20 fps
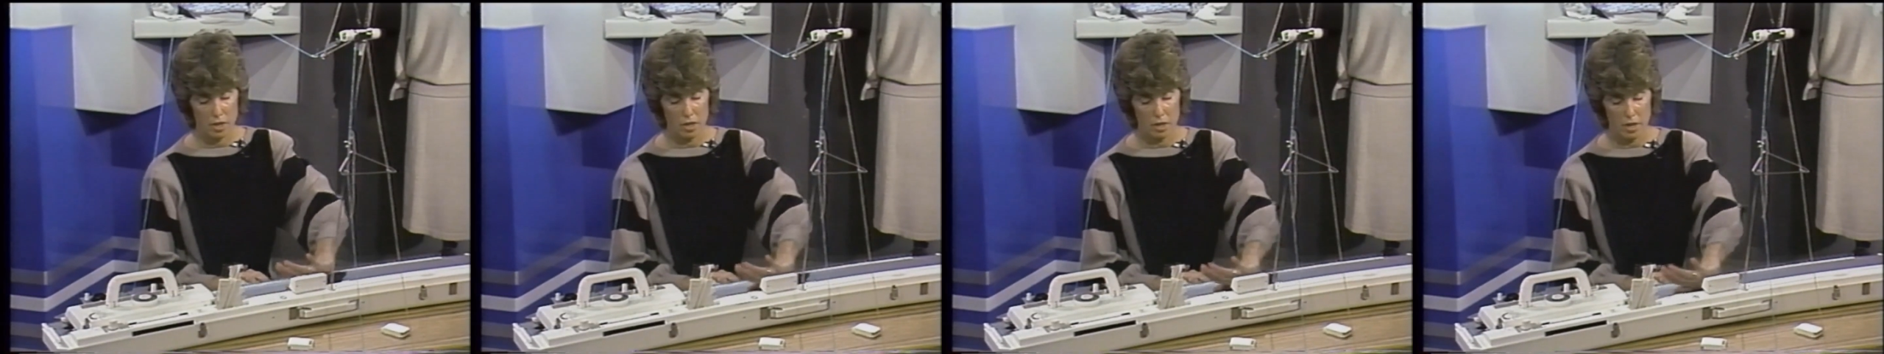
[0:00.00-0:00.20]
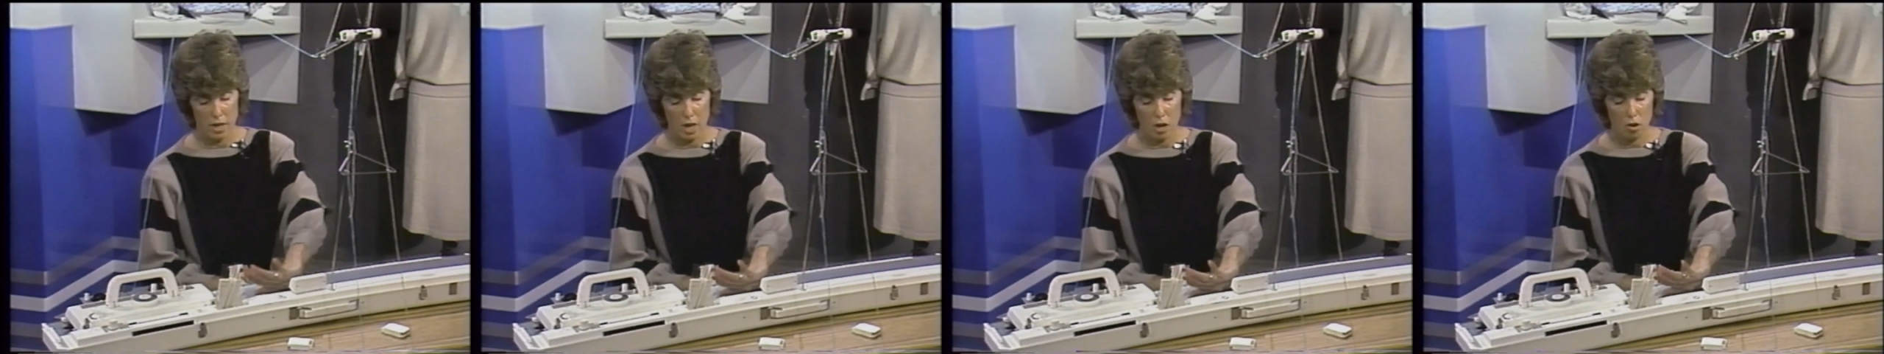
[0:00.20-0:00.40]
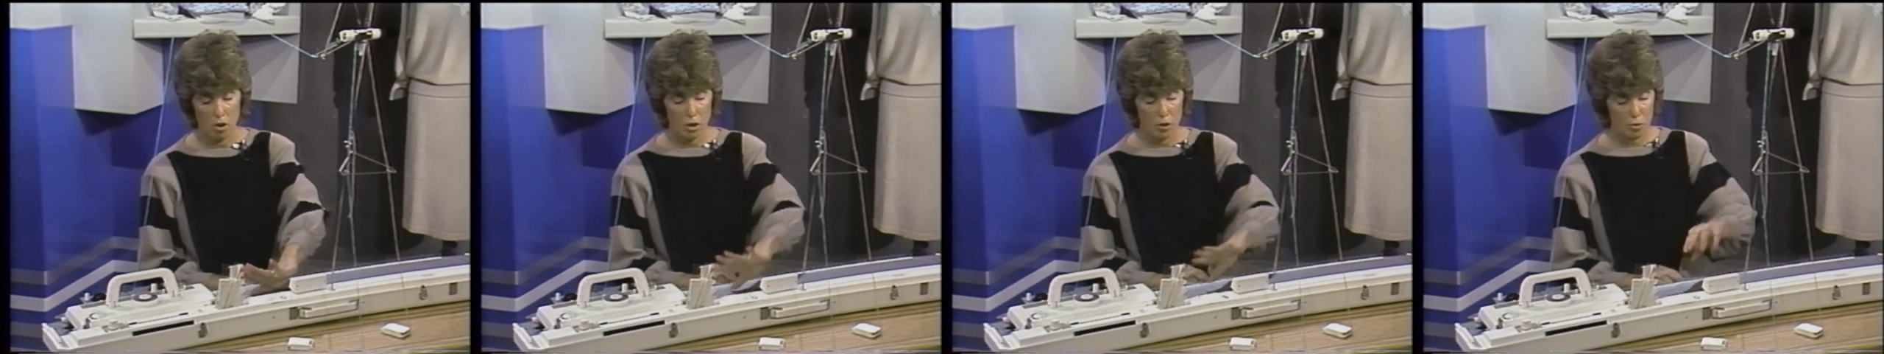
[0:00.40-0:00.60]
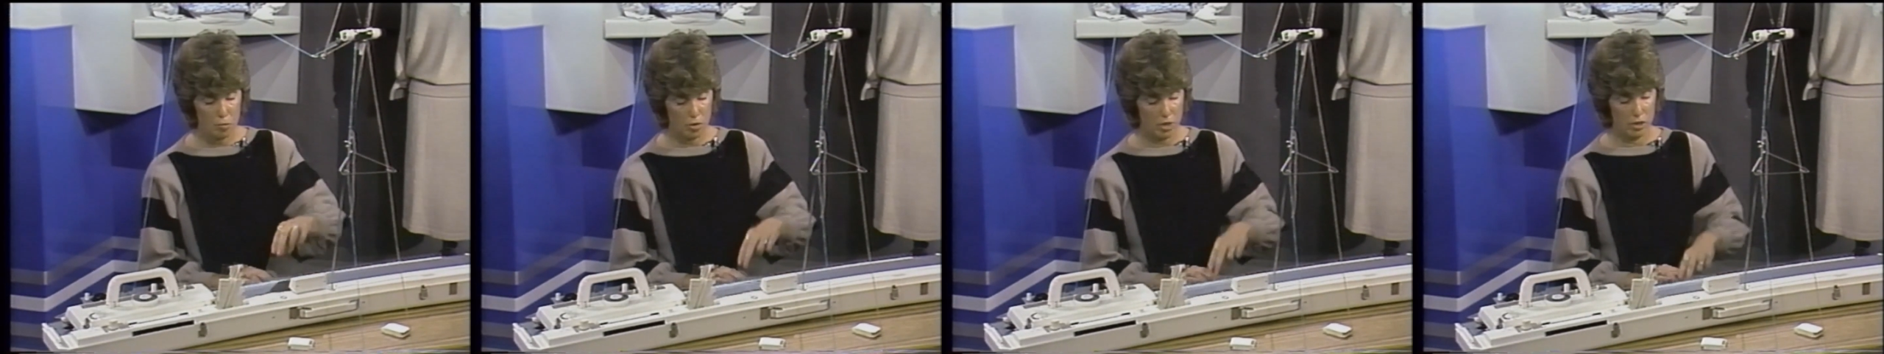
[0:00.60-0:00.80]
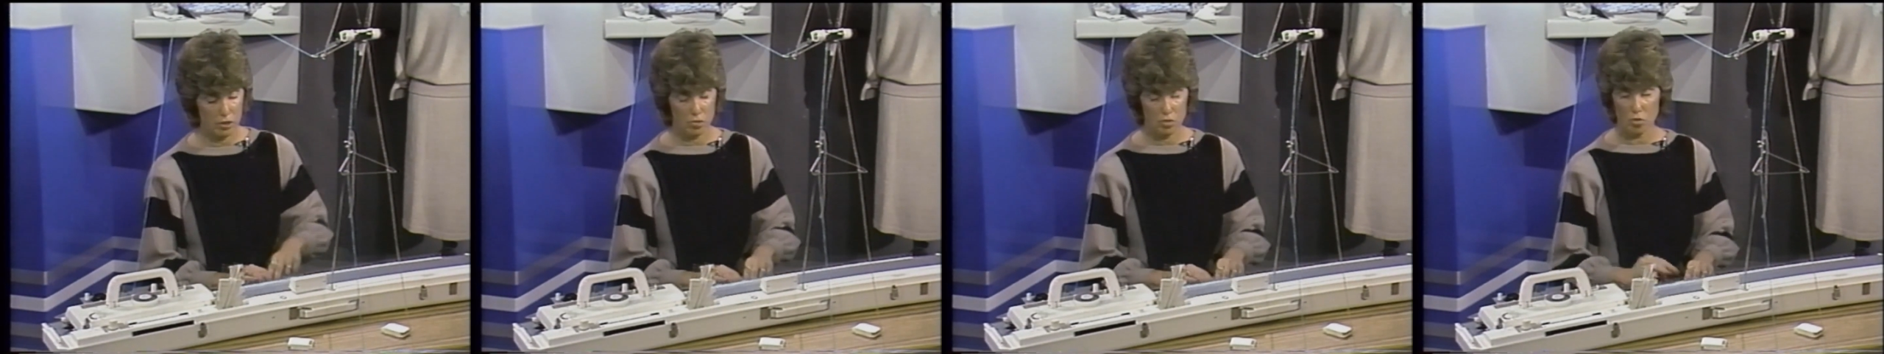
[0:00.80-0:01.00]
Now our
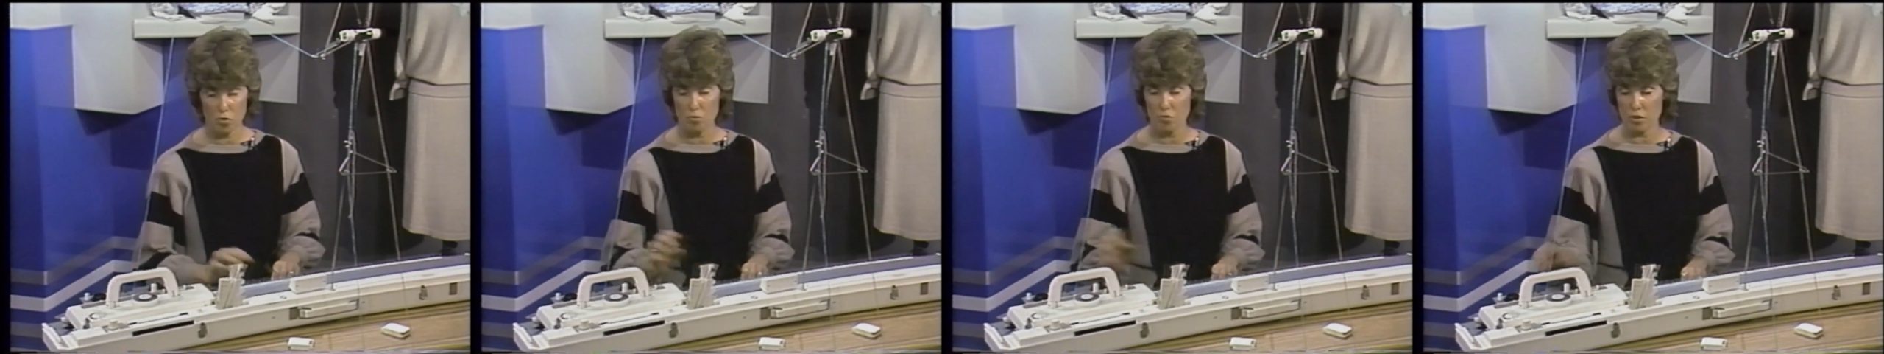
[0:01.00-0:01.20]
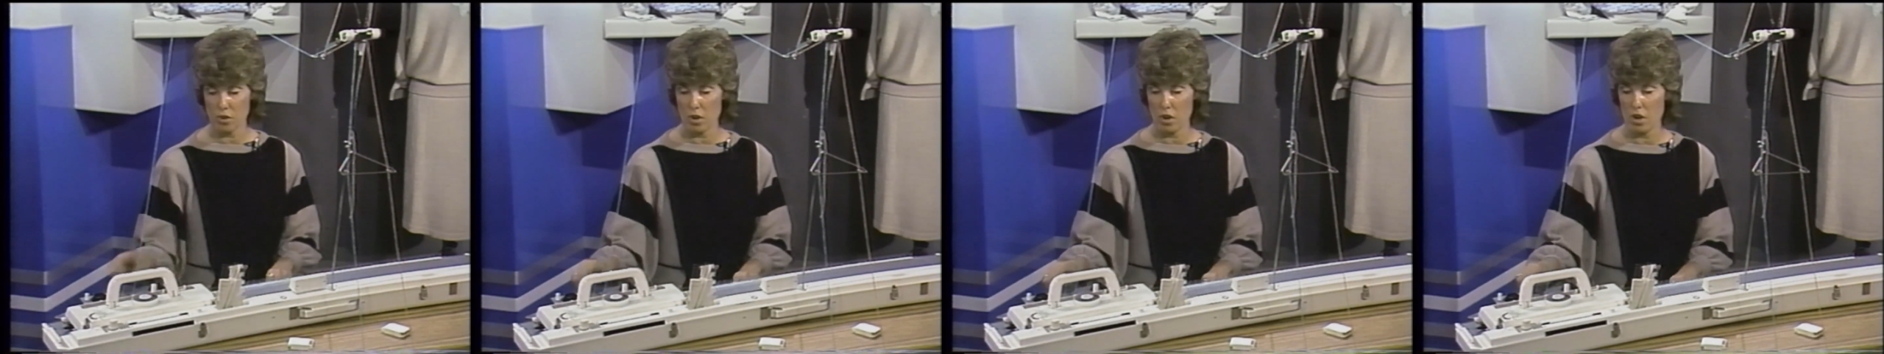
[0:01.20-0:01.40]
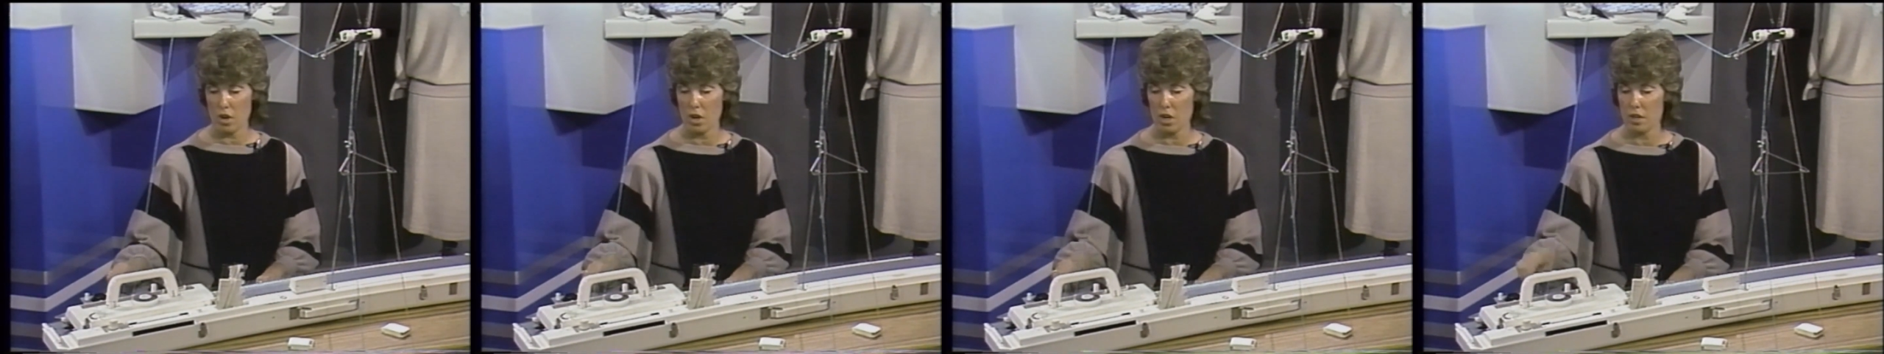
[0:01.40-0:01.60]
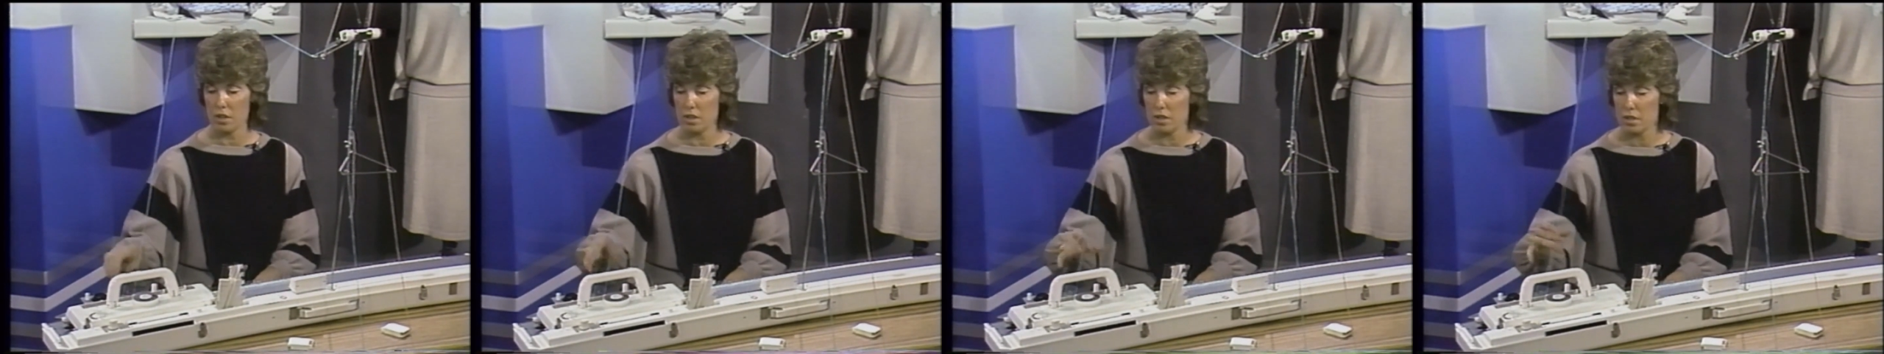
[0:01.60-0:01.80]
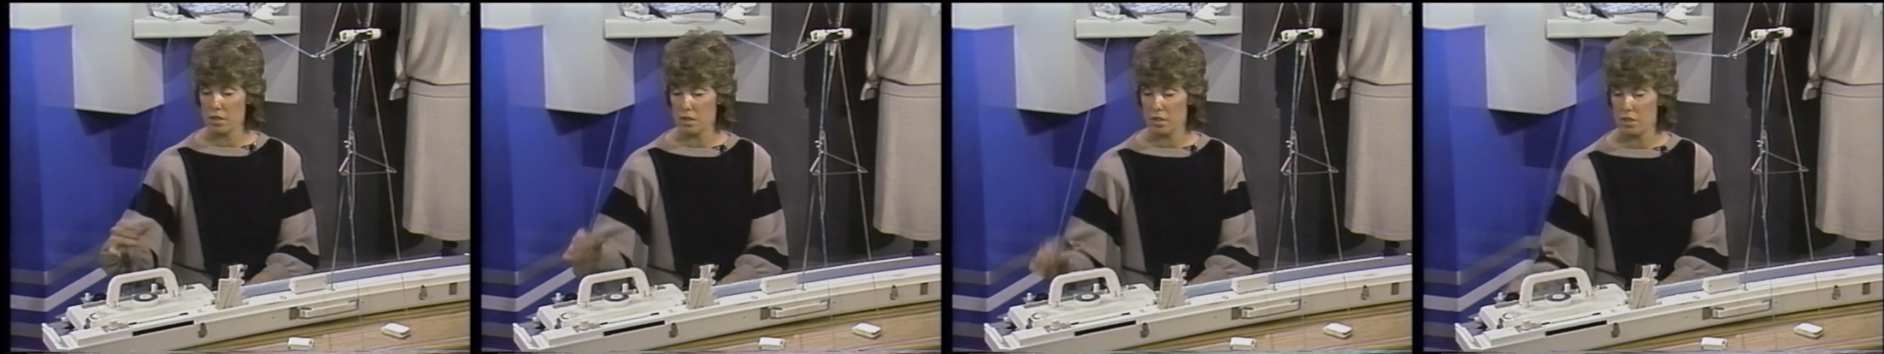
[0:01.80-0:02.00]
thread is over on